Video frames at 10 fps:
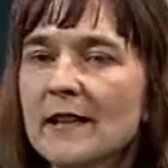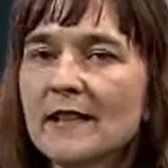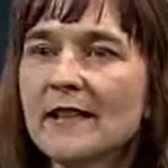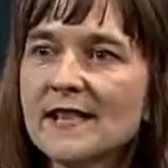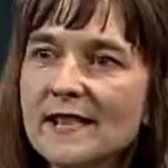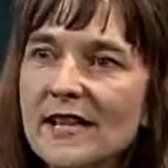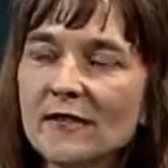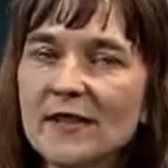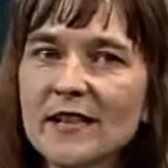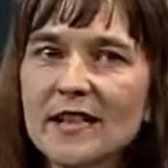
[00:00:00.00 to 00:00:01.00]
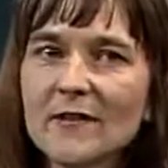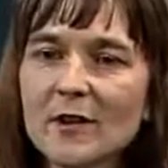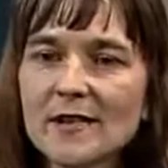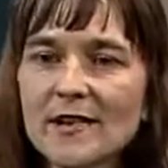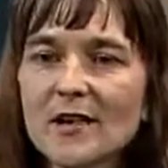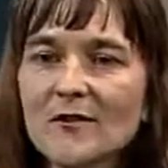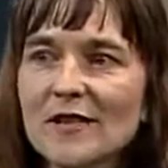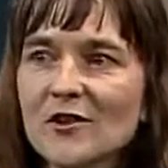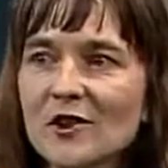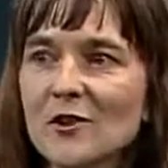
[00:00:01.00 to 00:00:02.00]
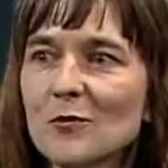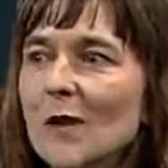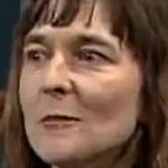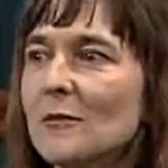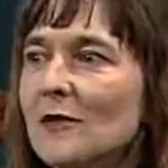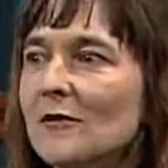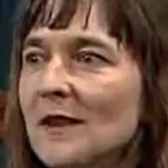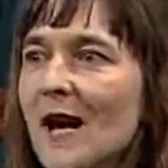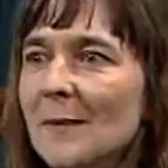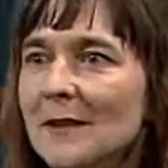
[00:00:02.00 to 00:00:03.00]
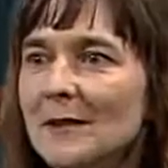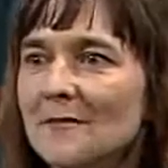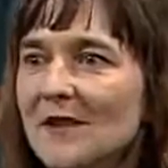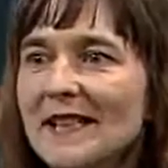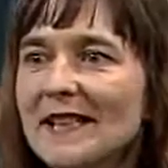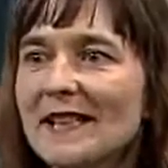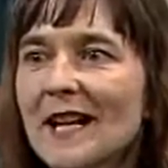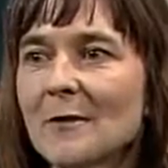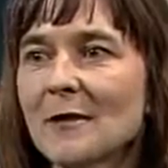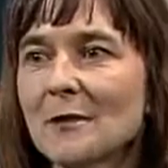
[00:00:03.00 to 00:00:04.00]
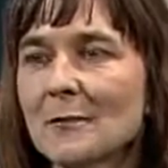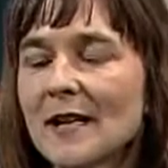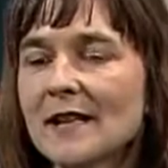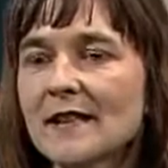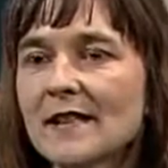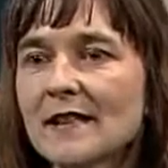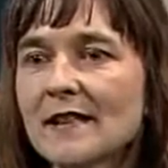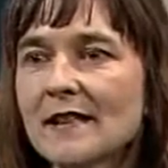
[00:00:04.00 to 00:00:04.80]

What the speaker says: Instead of thinking of ourselves as just one more phenomenon, fighting it out with the rest,